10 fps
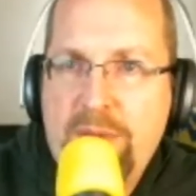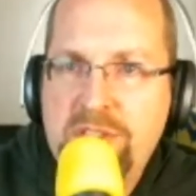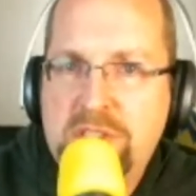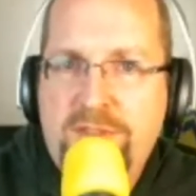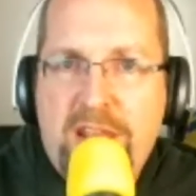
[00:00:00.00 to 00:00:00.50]
and
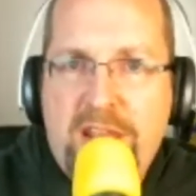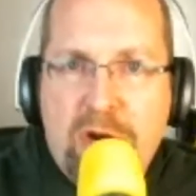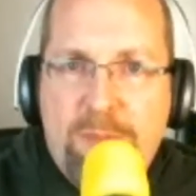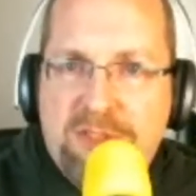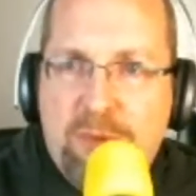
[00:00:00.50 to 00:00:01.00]
just find our
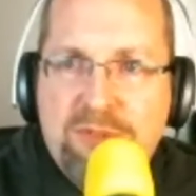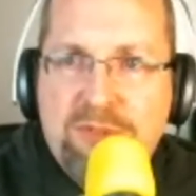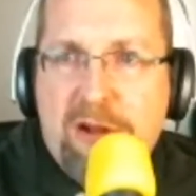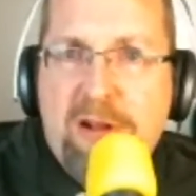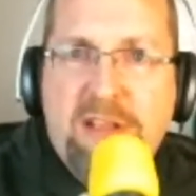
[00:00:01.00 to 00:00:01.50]
episodes
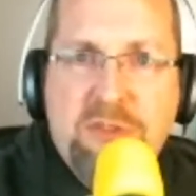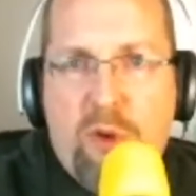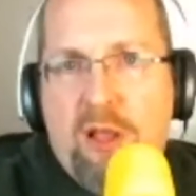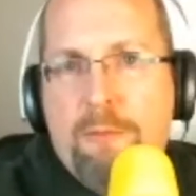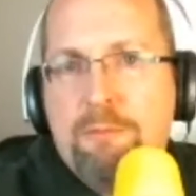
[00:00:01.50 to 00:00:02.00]
there as
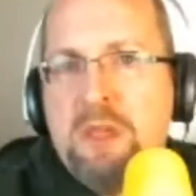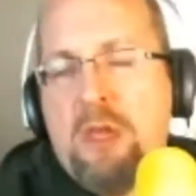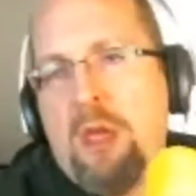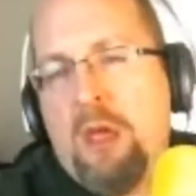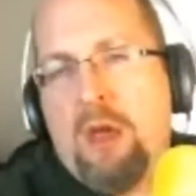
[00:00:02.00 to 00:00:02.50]
well.
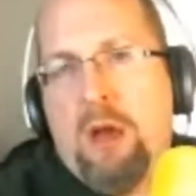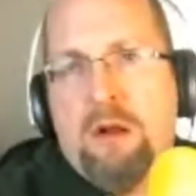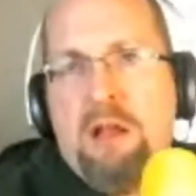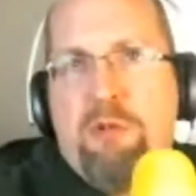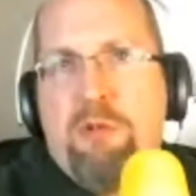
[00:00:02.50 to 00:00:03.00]
All
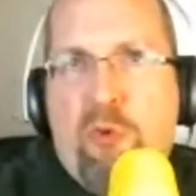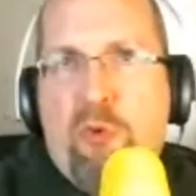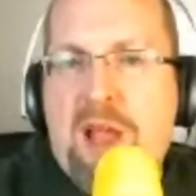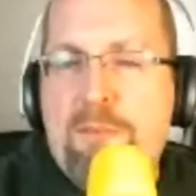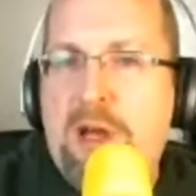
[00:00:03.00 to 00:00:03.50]
right, before we
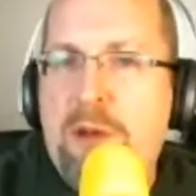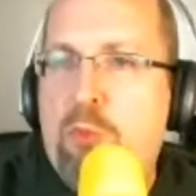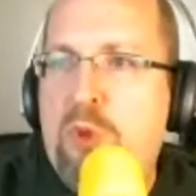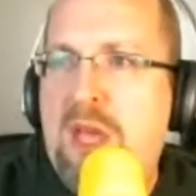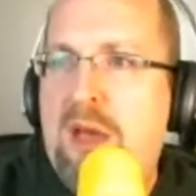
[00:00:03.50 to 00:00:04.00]
wrap up,
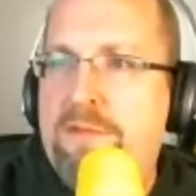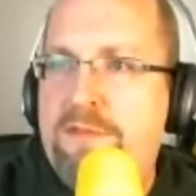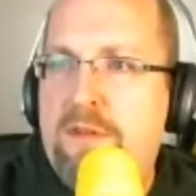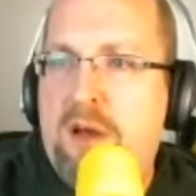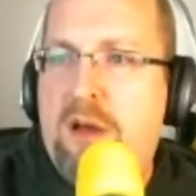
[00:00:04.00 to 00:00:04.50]
we have
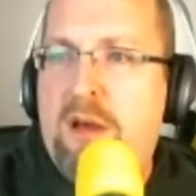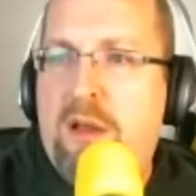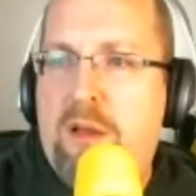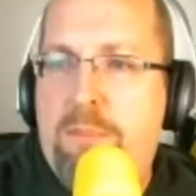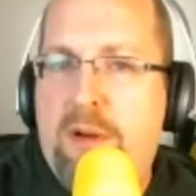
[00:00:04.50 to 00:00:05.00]
a uh,
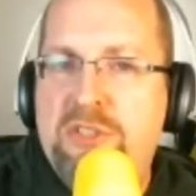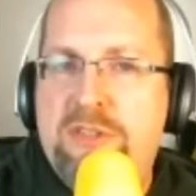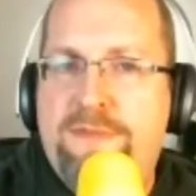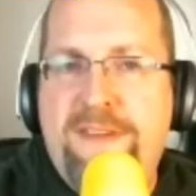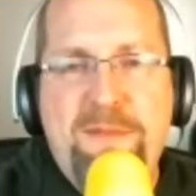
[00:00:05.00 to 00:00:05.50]
bunch
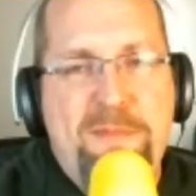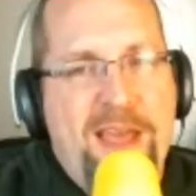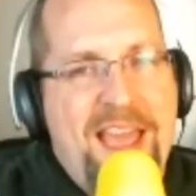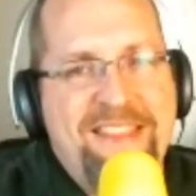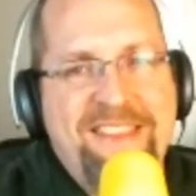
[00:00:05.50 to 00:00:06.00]
of feedback